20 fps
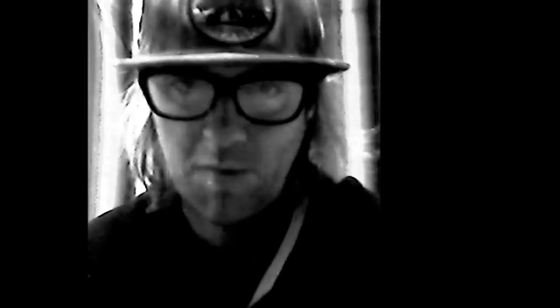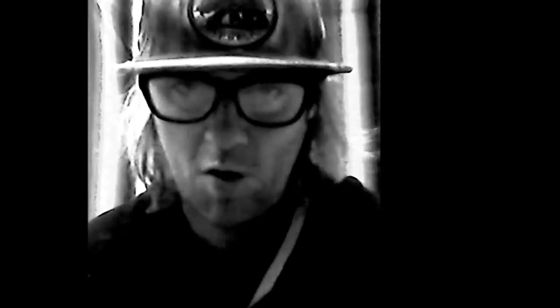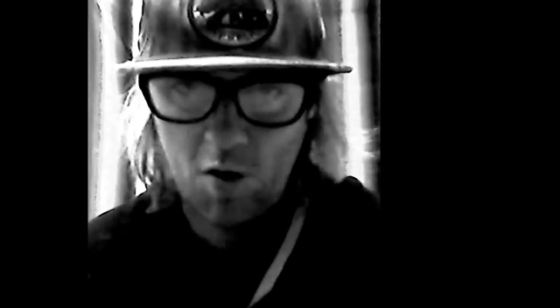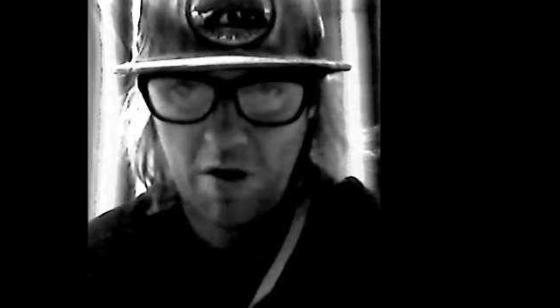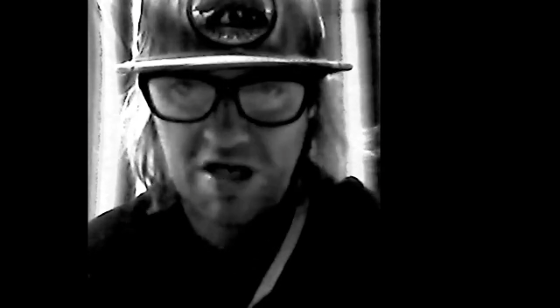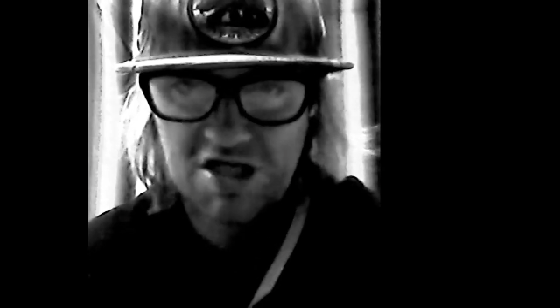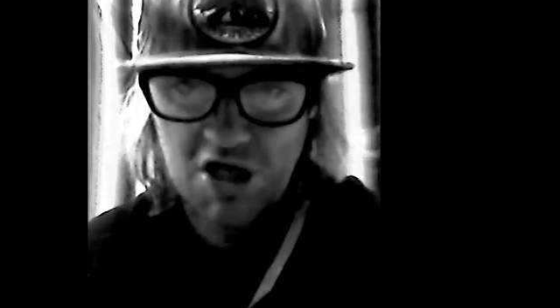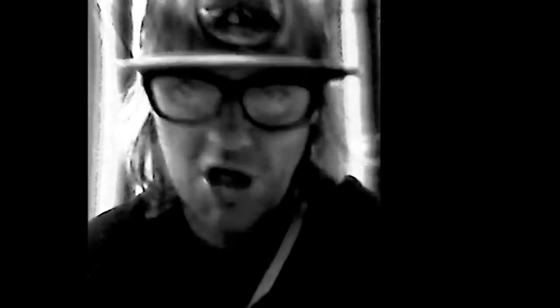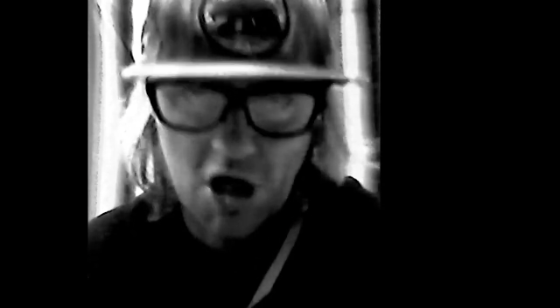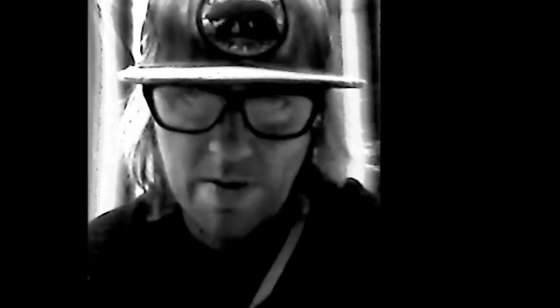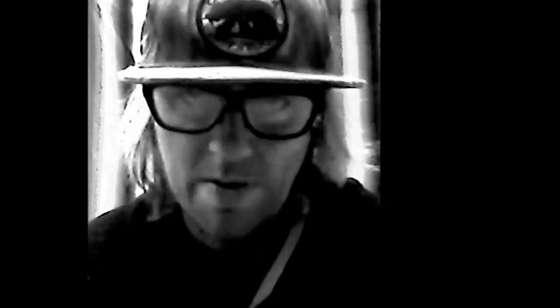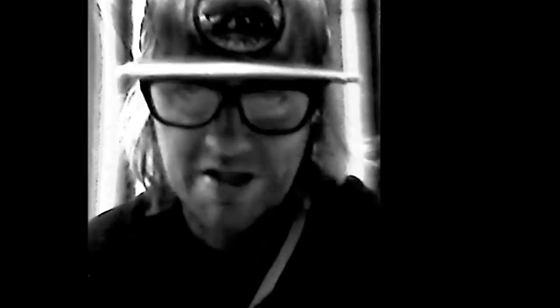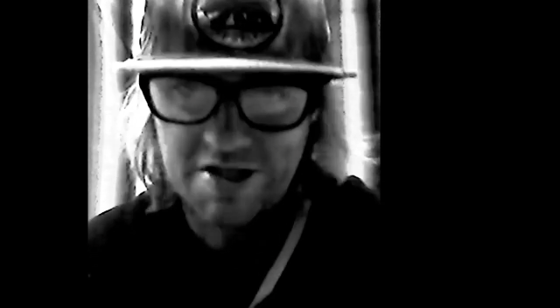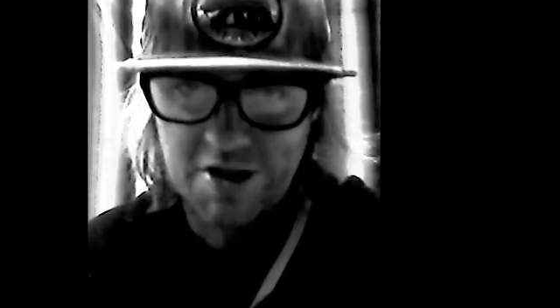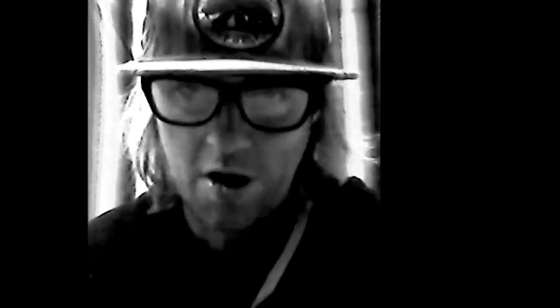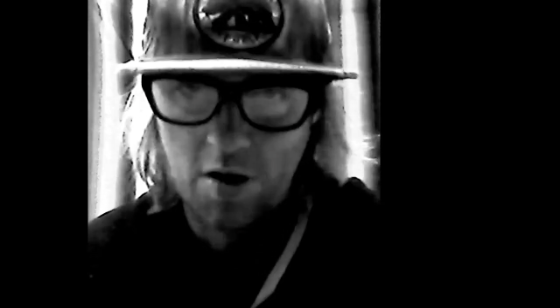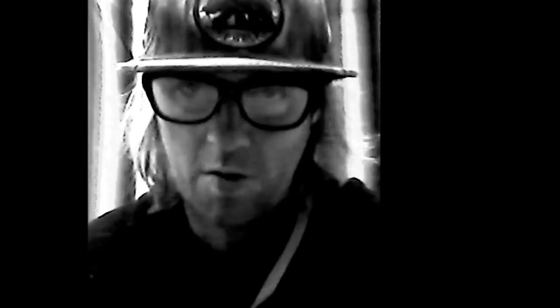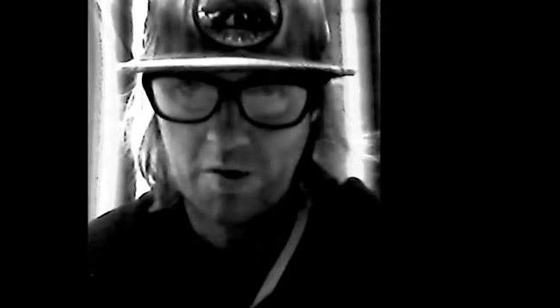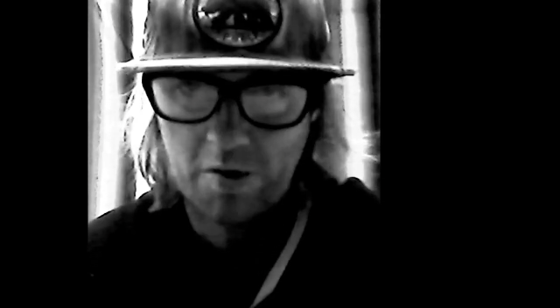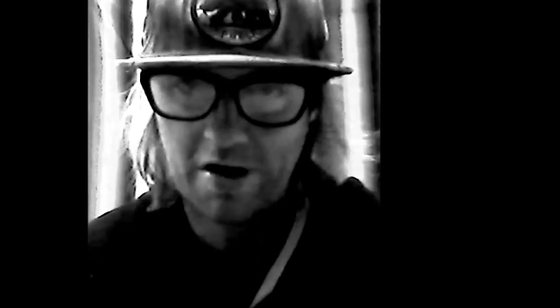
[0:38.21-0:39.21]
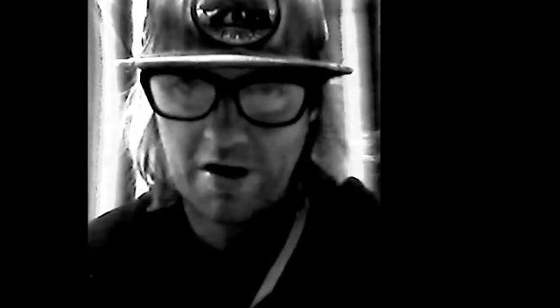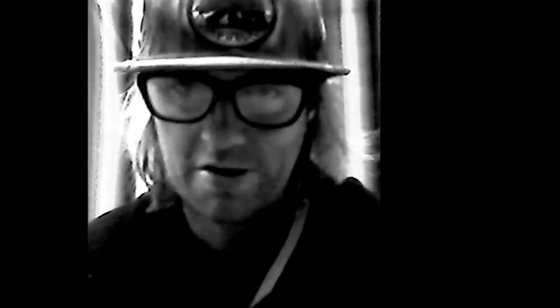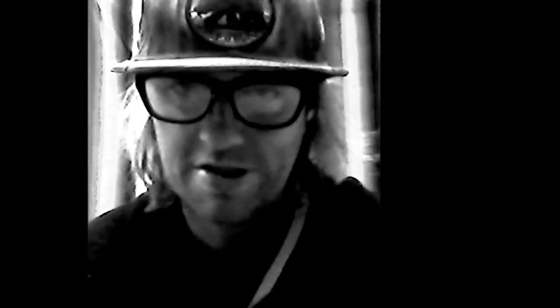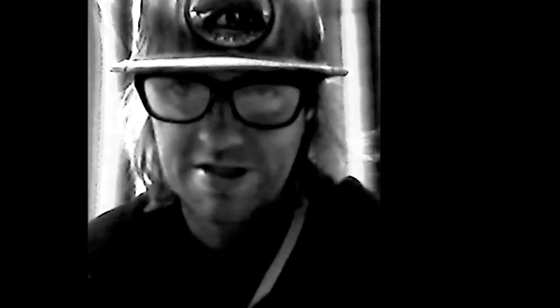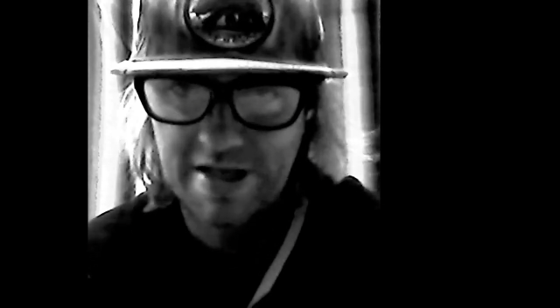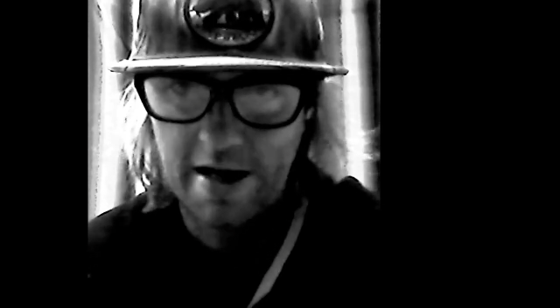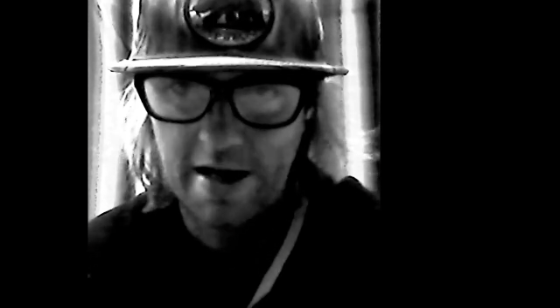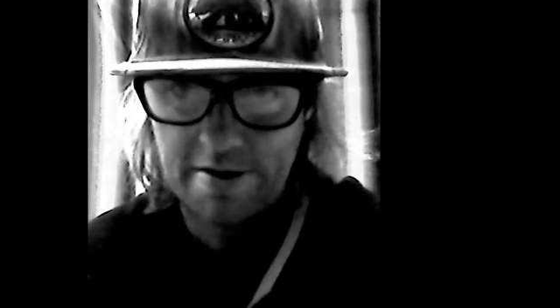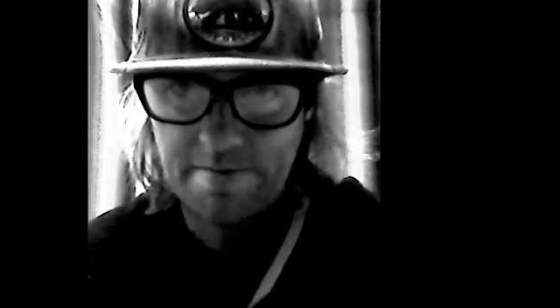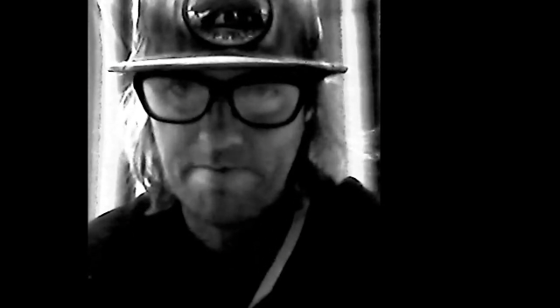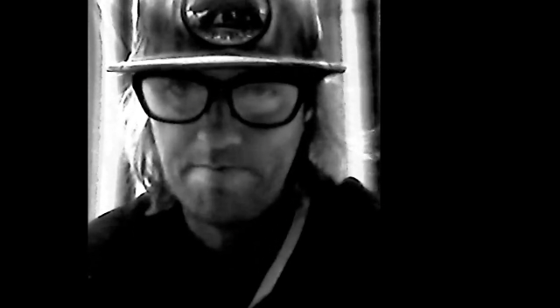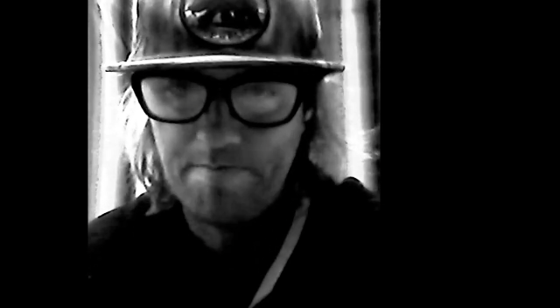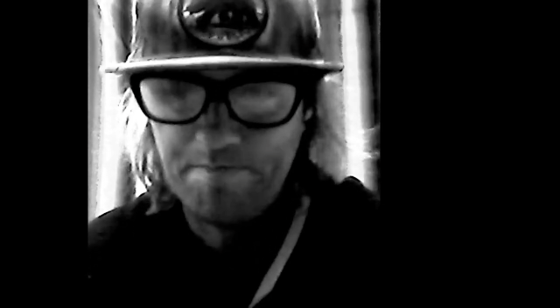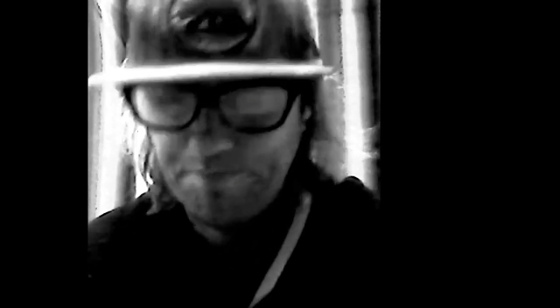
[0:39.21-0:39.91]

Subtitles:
which humans don't really understand.